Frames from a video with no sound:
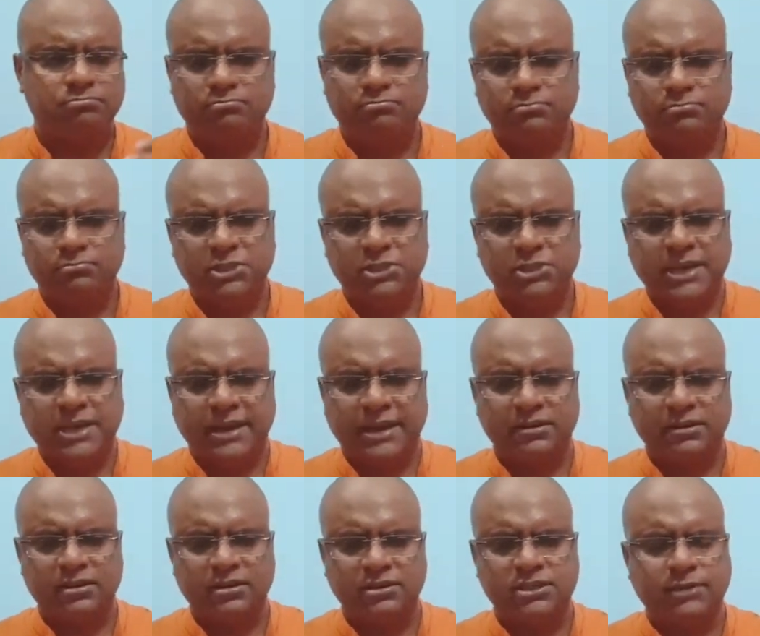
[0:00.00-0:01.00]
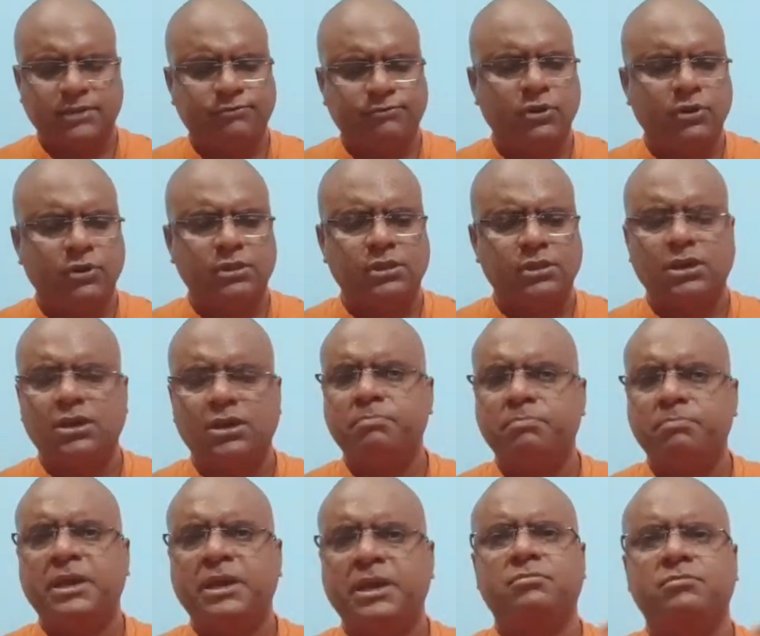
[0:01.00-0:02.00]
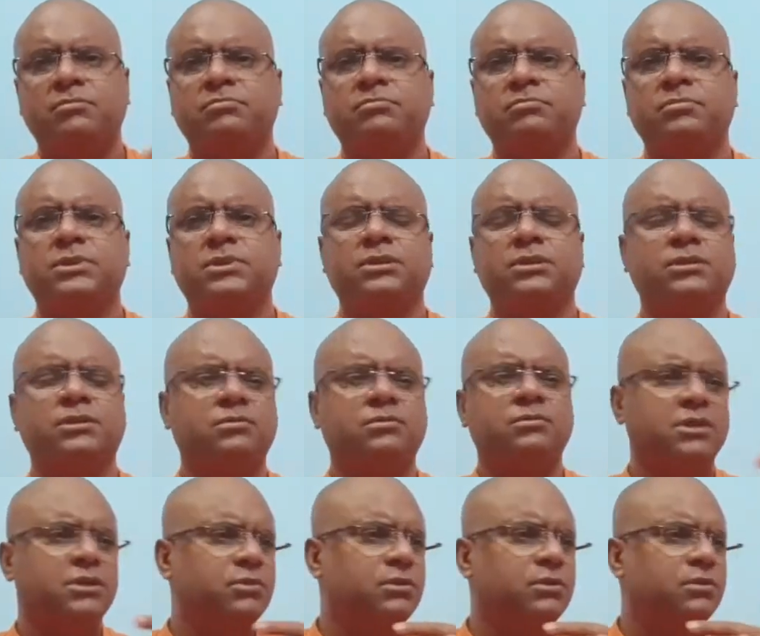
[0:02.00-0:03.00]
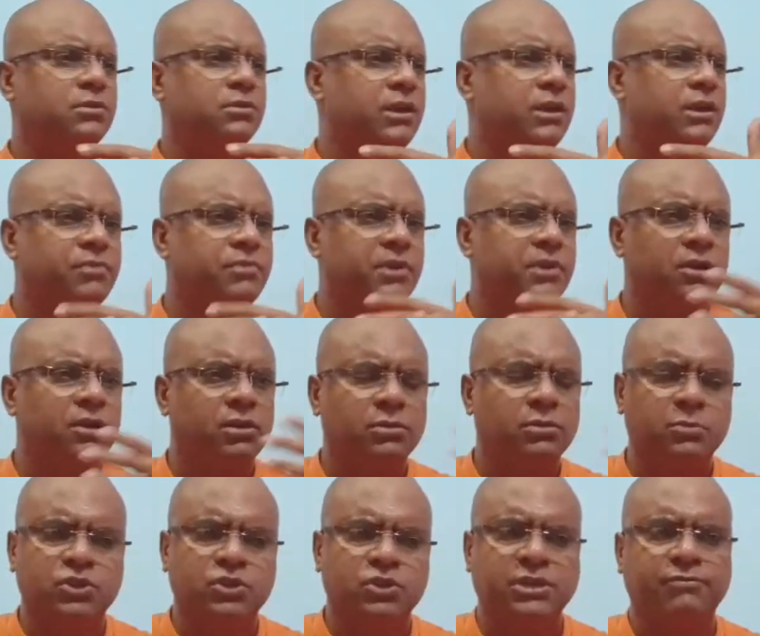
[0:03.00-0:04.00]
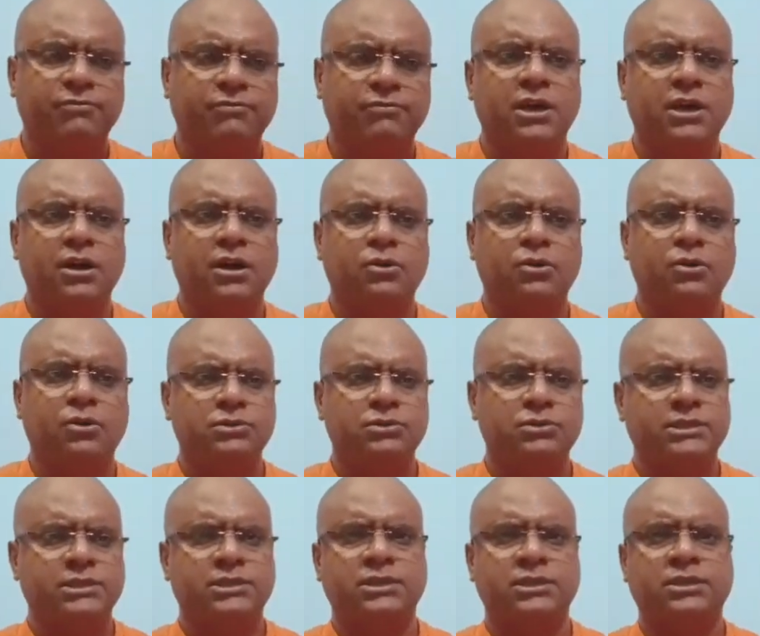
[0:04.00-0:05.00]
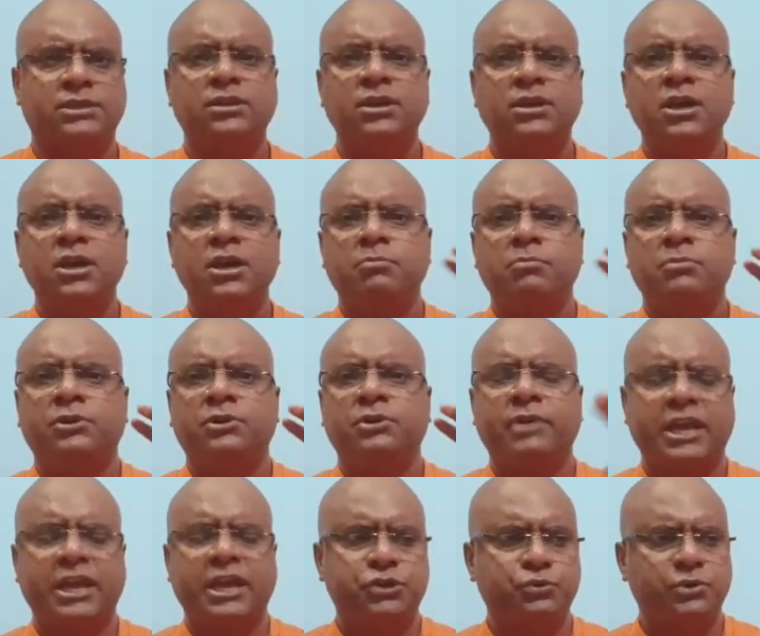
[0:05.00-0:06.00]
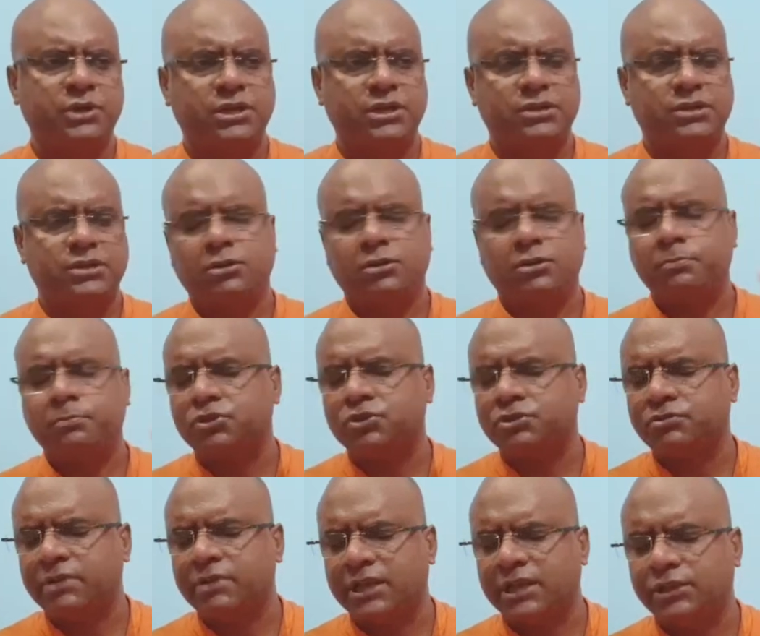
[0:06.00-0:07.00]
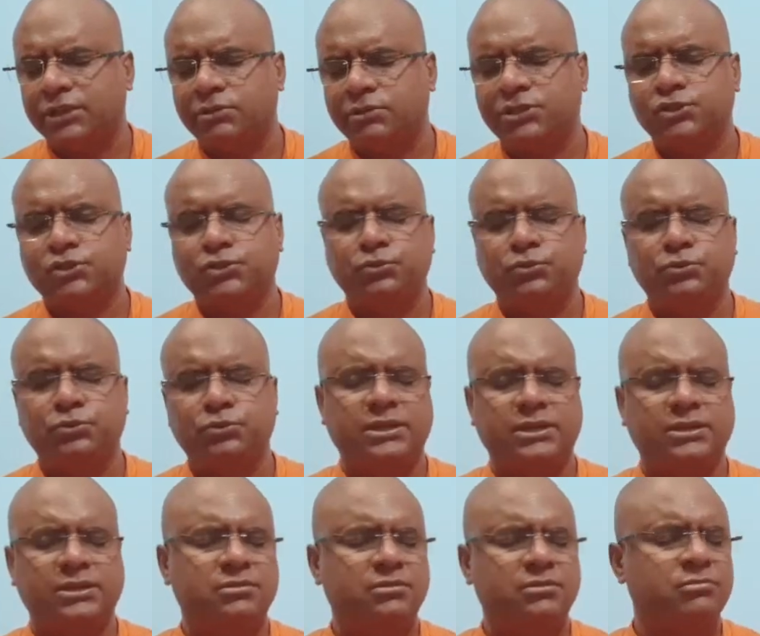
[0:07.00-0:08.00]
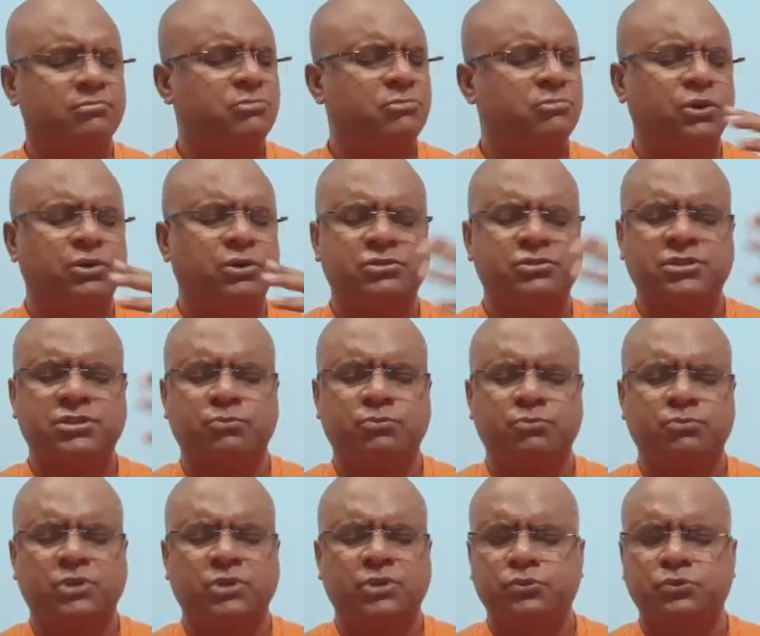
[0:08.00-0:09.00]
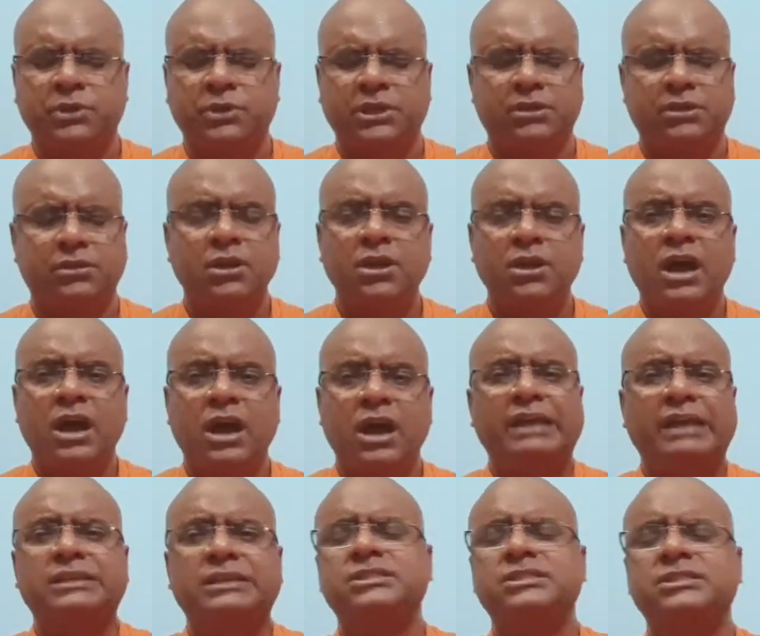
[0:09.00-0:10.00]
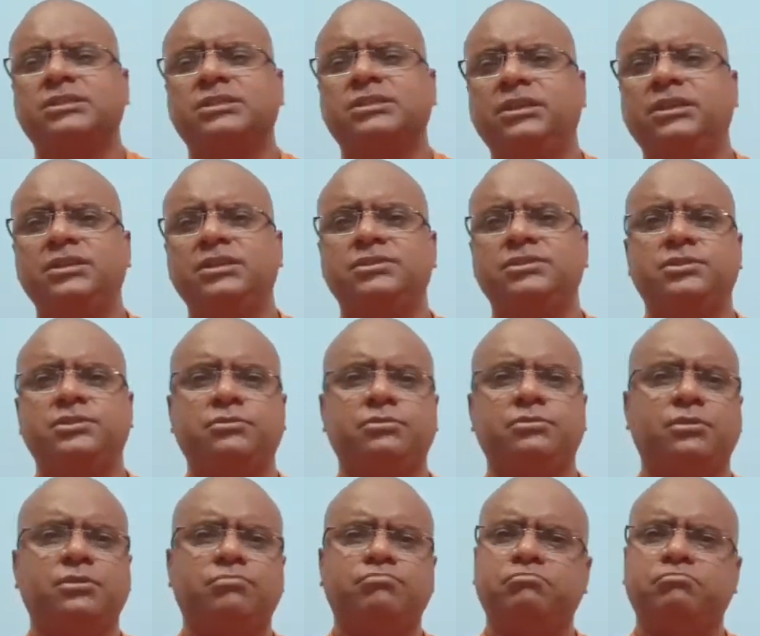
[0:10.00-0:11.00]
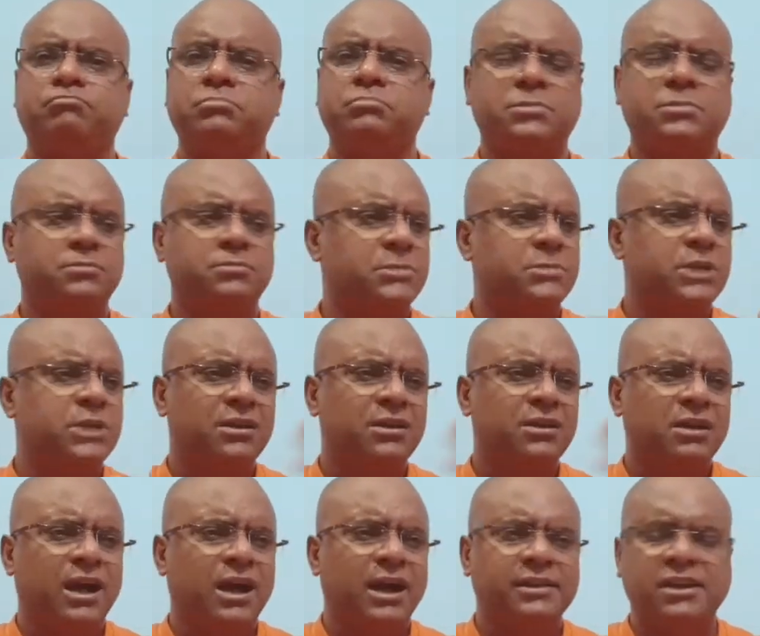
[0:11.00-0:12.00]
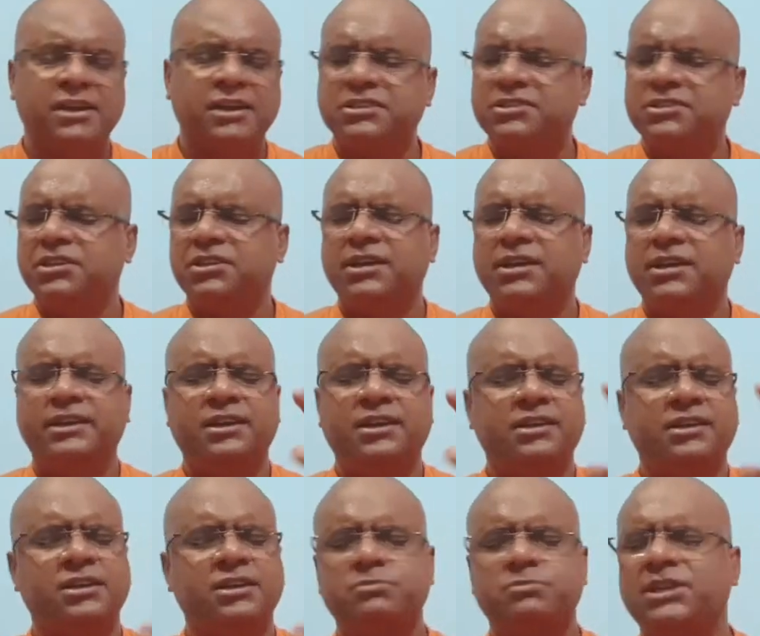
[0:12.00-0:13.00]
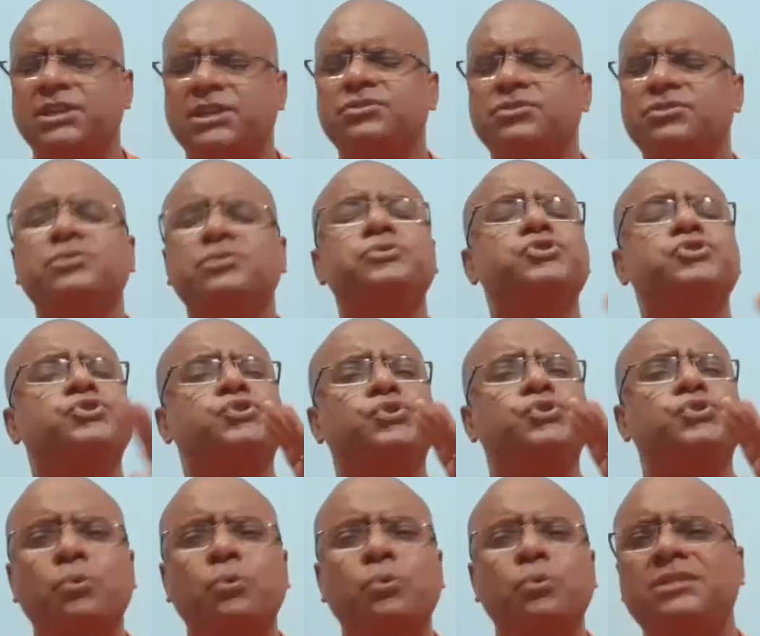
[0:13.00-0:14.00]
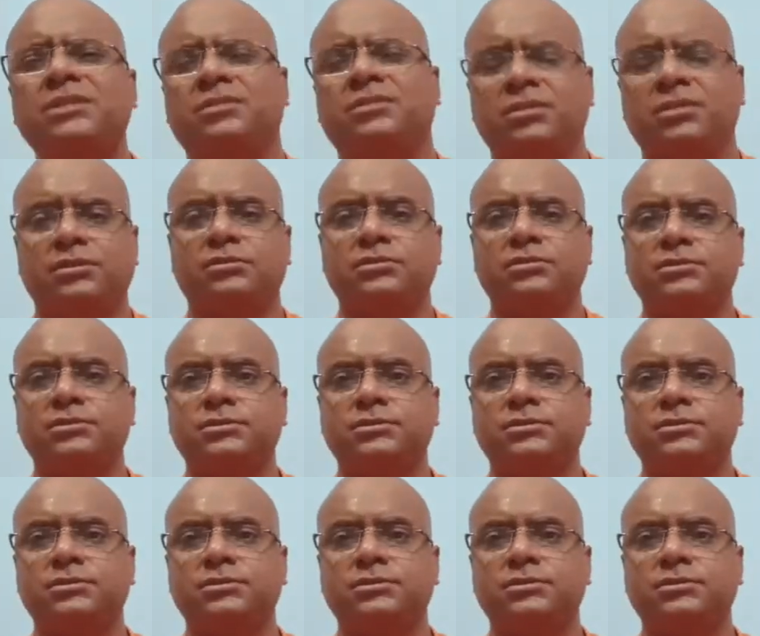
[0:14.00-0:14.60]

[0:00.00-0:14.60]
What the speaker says: standards have gone up, and every almost every house has a graduate or a postgraduate student, or someone doing higher studies, IIT, IIM, so many things.